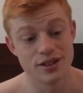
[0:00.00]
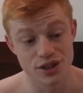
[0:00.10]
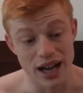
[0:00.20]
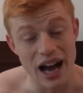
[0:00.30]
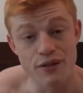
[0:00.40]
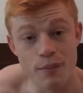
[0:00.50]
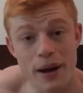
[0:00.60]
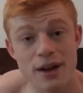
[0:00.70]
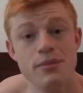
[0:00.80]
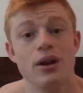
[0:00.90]
to have a
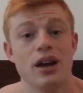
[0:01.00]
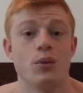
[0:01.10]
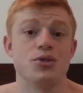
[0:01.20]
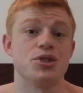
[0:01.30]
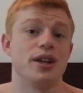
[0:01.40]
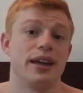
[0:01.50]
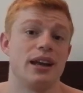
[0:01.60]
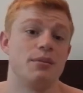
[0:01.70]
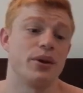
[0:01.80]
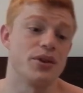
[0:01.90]
bad meal at once and
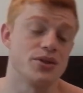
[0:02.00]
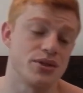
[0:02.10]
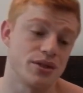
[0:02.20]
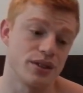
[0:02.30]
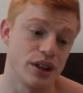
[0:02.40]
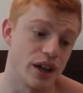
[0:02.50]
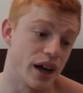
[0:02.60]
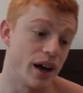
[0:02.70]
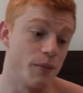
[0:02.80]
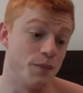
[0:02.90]
again because
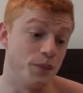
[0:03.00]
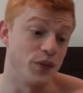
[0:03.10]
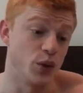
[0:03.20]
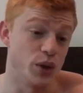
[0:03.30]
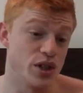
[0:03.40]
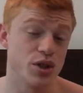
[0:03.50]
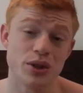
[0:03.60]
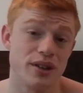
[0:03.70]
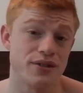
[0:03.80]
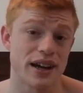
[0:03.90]
um, we do
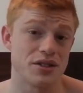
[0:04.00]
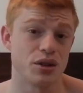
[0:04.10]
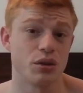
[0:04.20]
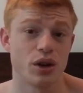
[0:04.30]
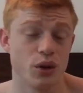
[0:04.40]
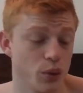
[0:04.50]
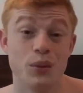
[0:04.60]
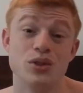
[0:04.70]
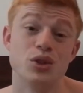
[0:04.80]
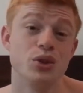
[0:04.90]
need fats to grow,
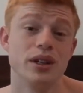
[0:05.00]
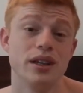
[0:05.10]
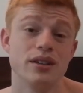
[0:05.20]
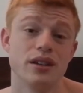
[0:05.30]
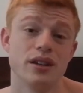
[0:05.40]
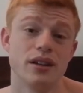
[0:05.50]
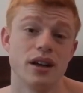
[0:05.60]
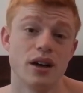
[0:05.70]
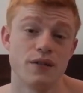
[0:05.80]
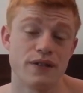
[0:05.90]
we do need
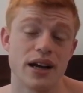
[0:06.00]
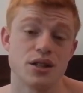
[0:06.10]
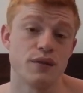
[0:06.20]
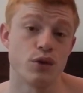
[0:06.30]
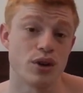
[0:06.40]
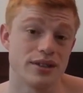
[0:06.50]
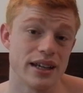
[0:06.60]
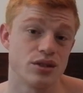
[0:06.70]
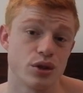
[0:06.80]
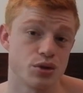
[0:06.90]
fats for a
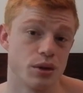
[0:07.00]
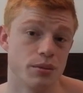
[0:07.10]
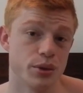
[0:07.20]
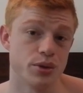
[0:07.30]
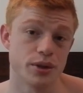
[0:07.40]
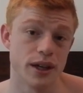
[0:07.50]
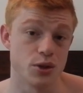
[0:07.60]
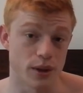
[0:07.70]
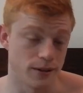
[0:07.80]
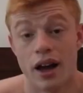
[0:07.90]
testosterone boost
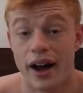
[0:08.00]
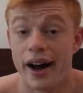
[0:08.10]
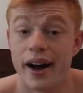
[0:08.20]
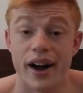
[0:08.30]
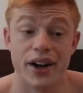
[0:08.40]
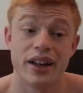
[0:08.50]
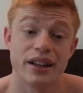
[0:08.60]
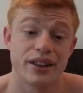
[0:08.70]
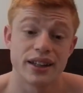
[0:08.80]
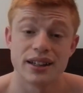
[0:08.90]
as well. Uh,
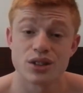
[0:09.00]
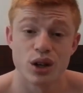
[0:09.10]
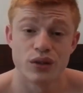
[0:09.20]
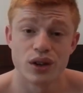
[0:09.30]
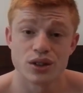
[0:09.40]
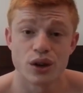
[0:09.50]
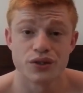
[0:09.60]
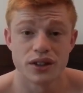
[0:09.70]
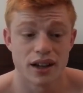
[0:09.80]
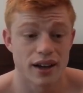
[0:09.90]
another thing that's overlooked
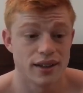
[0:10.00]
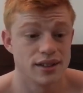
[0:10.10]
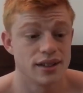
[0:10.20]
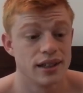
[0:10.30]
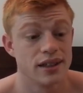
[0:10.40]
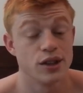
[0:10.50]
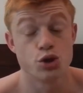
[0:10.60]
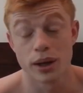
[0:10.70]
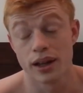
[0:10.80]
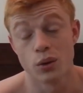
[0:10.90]
often, guys,
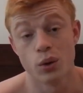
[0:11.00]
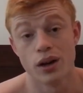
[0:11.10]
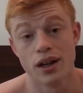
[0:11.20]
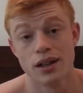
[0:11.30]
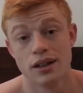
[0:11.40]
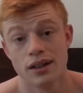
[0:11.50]
drinking water.